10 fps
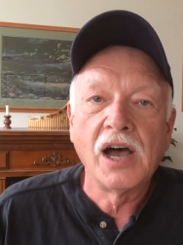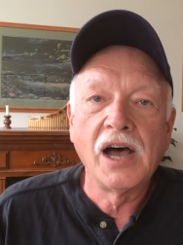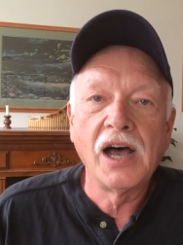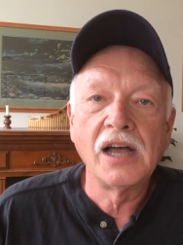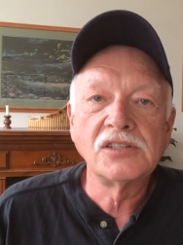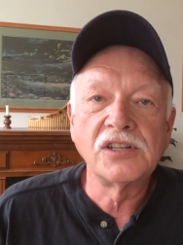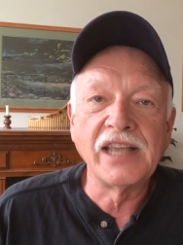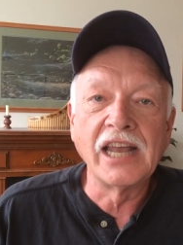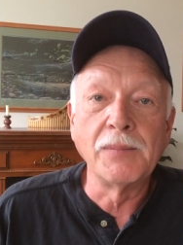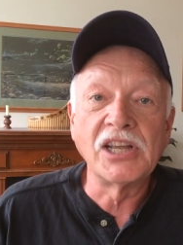to
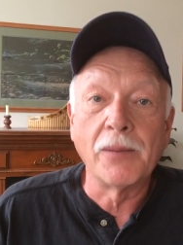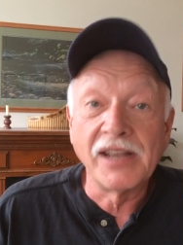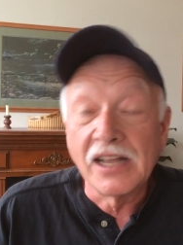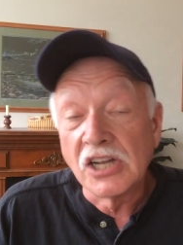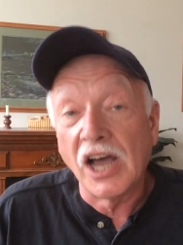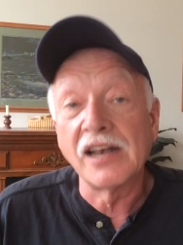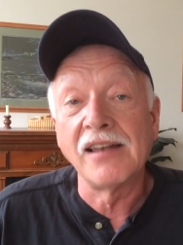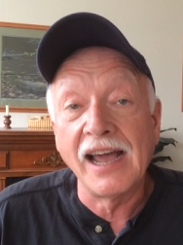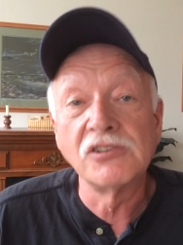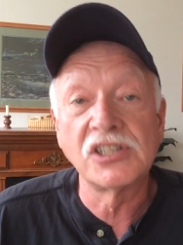the enemy coming, and God
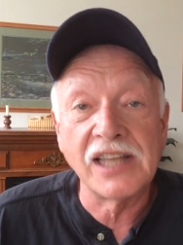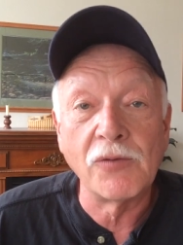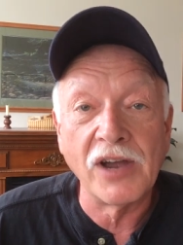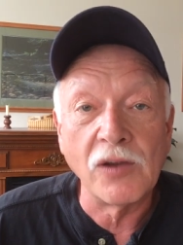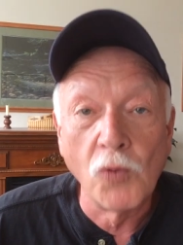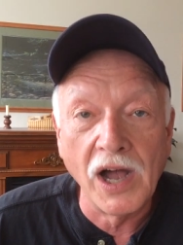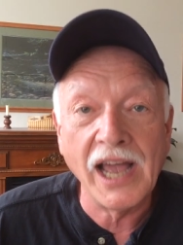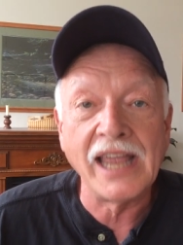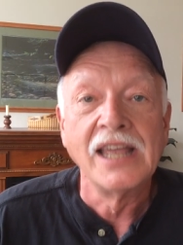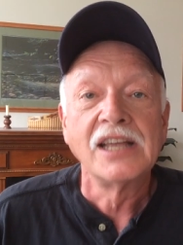allows it that way.
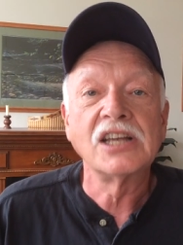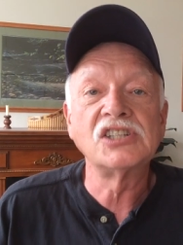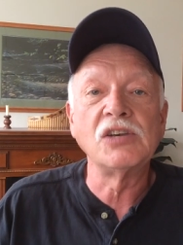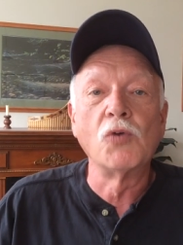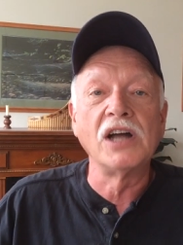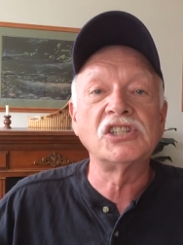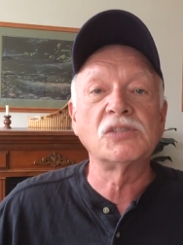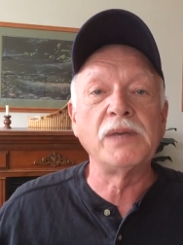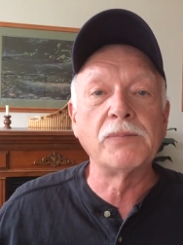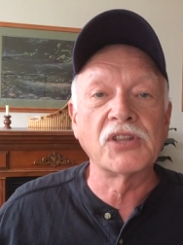Why? Because he wants
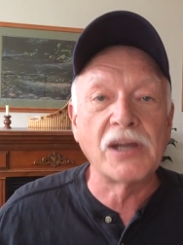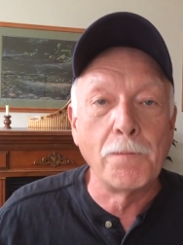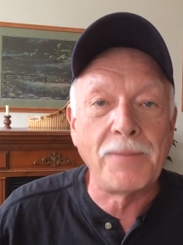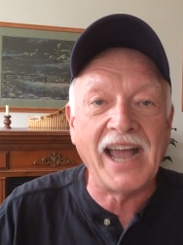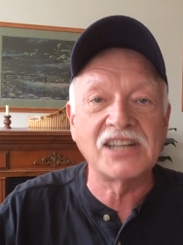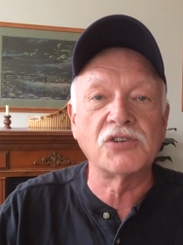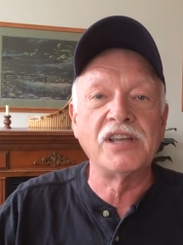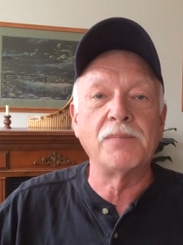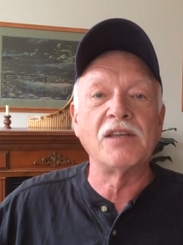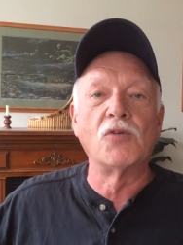his people to come back to
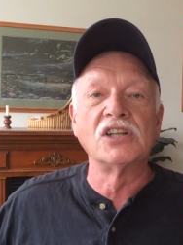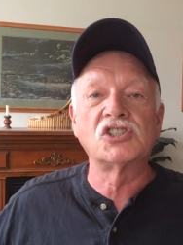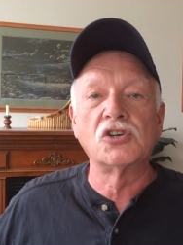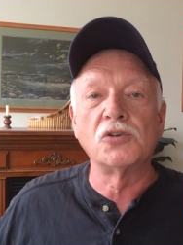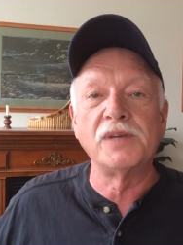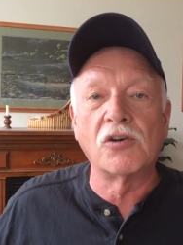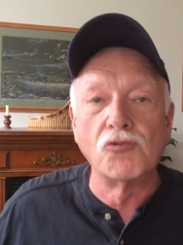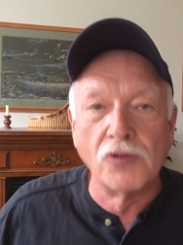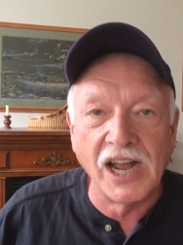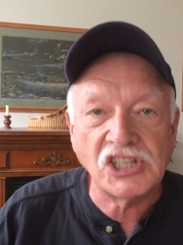him. He wants there to be a
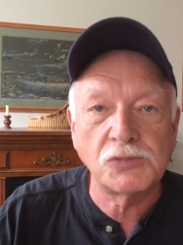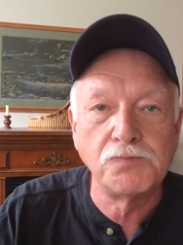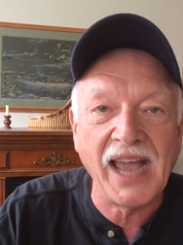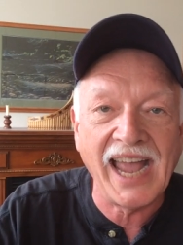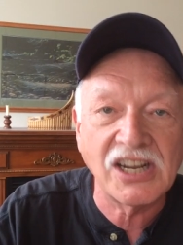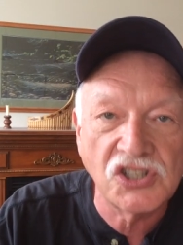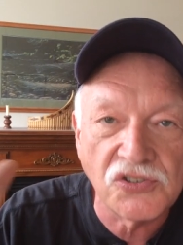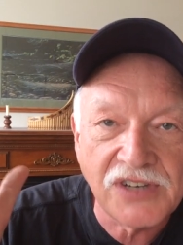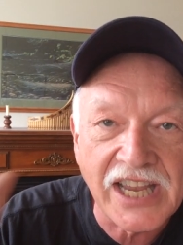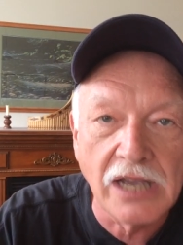rush back
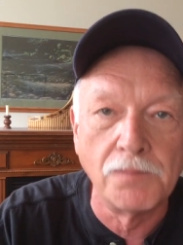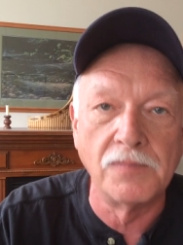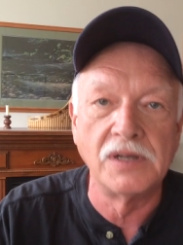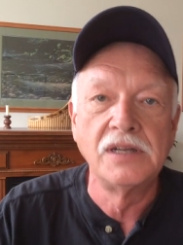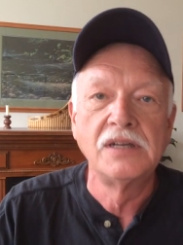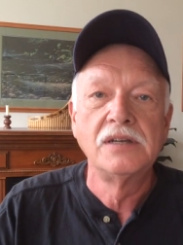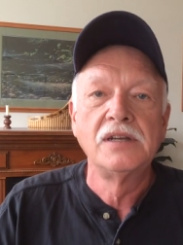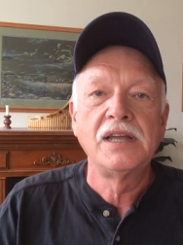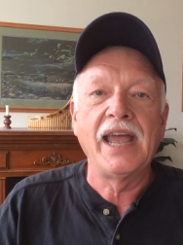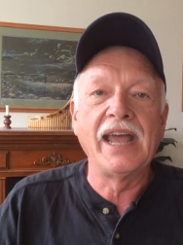to him.
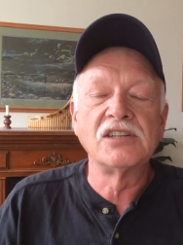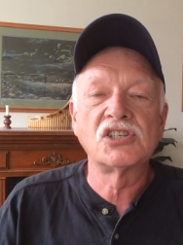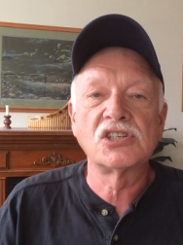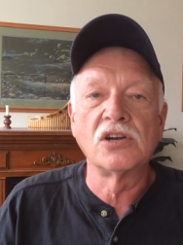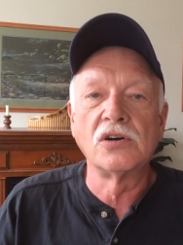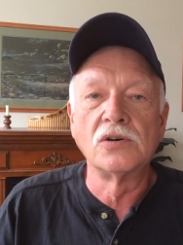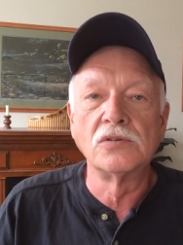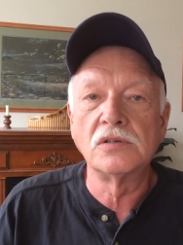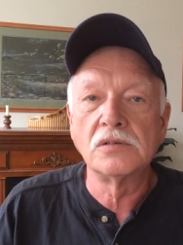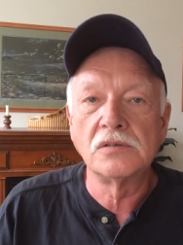And
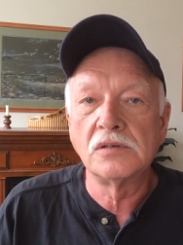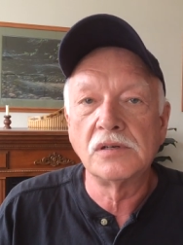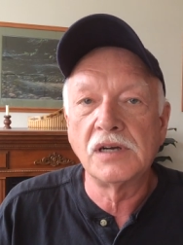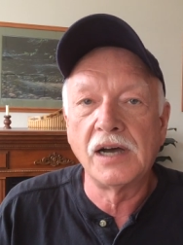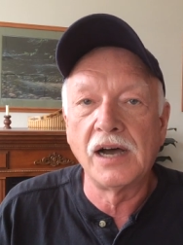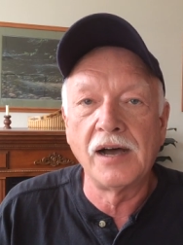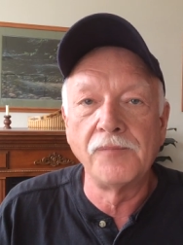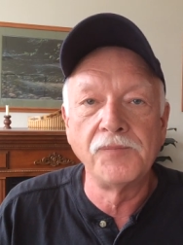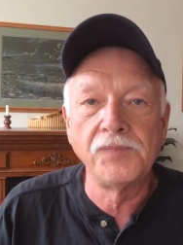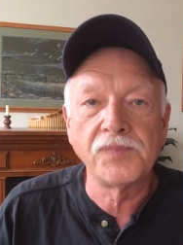so
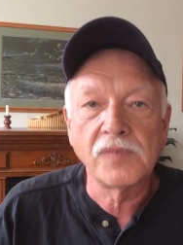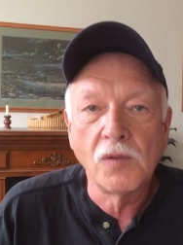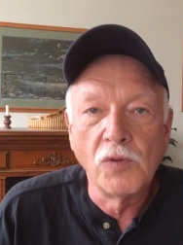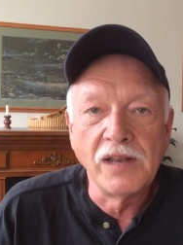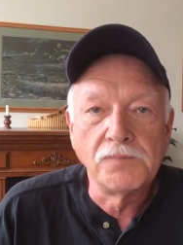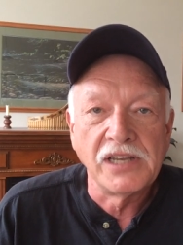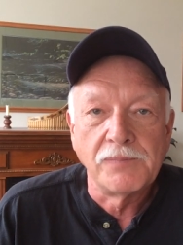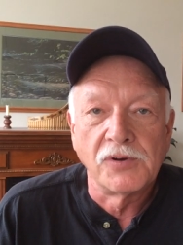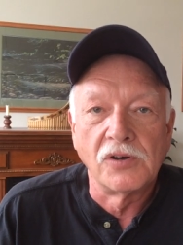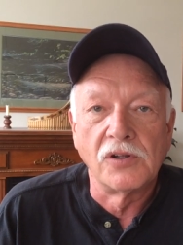when
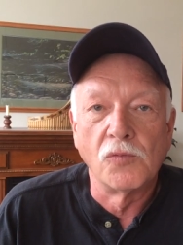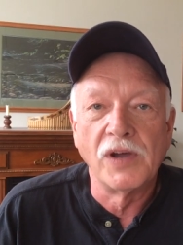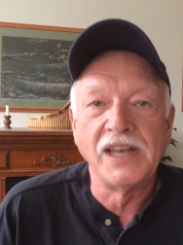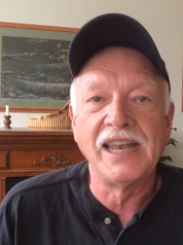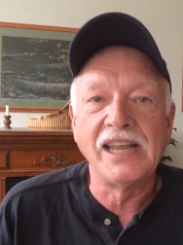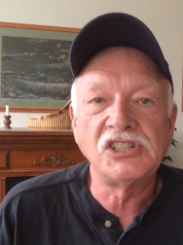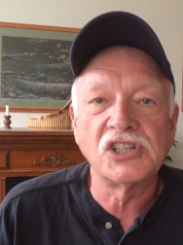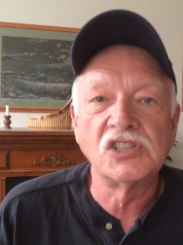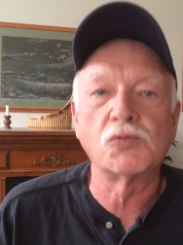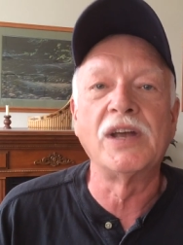people, when
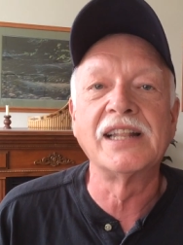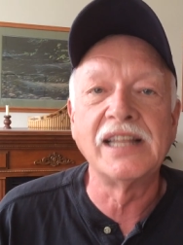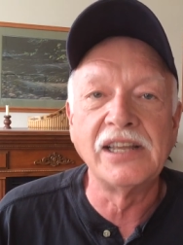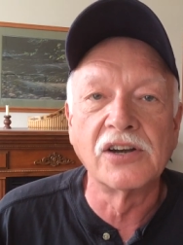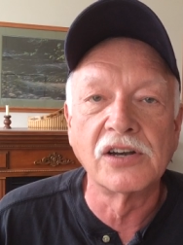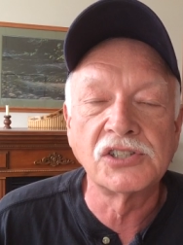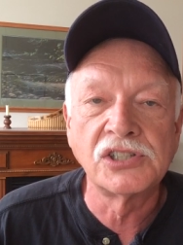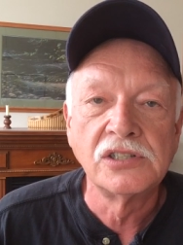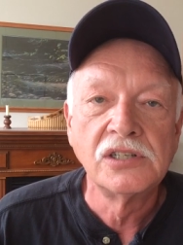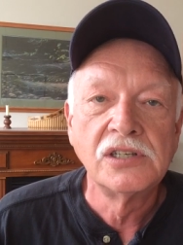nations, when leaders